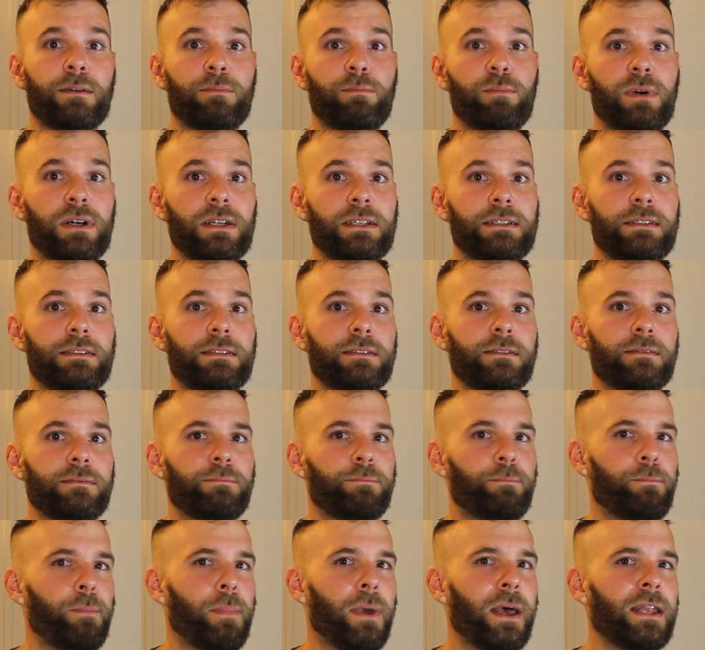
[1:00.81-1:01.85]
but
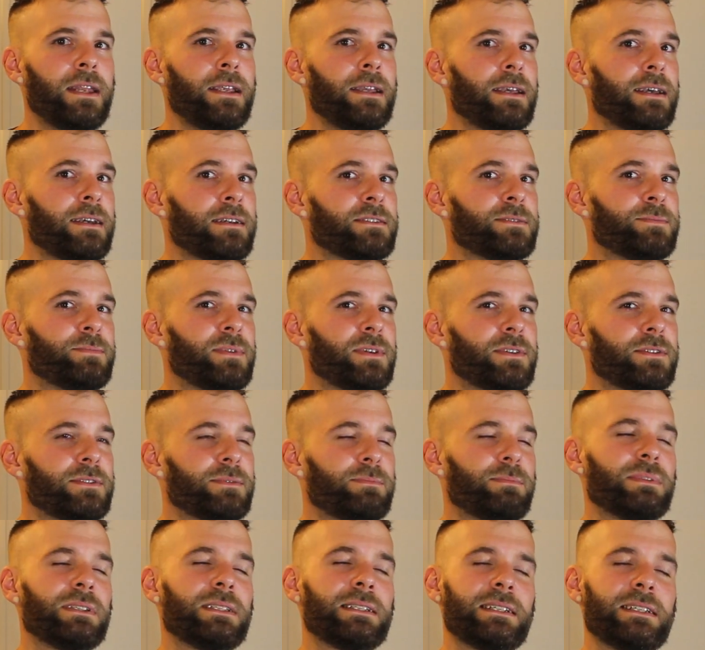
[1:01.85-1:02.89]
many experts
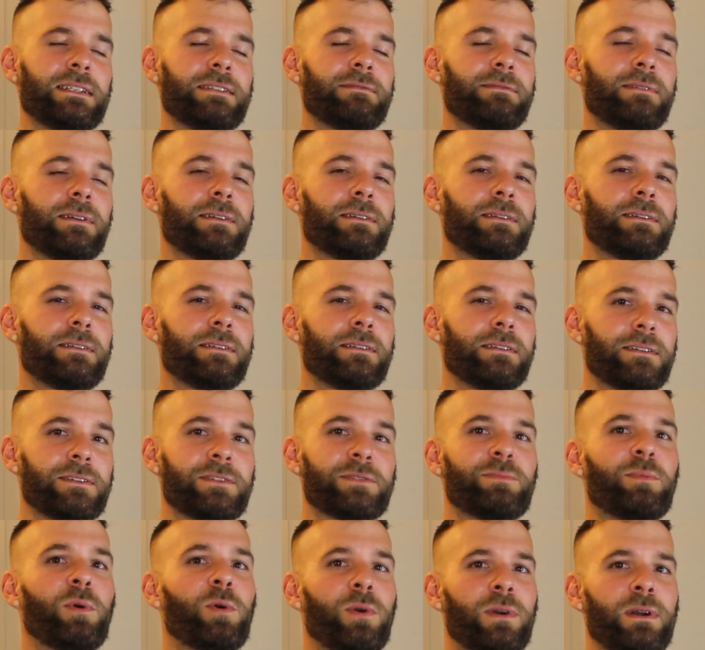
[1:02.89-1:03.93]
believe
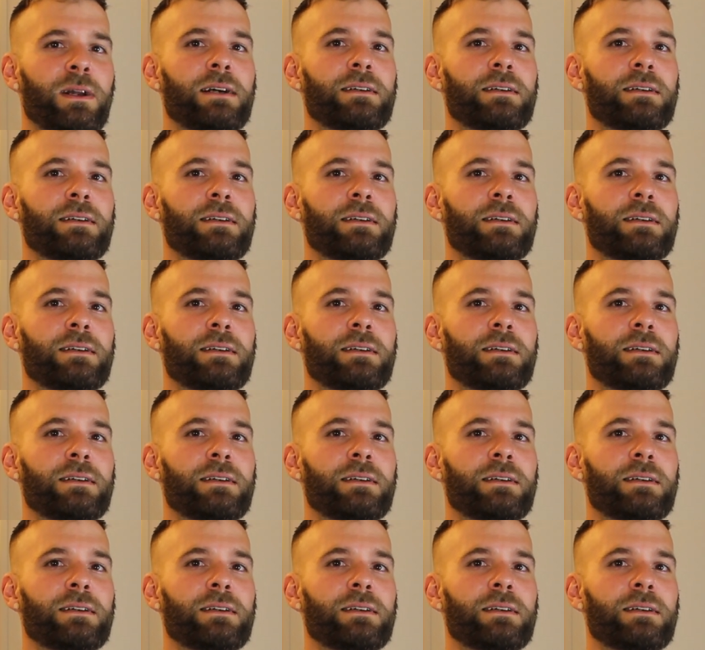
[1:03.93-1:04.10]
there's more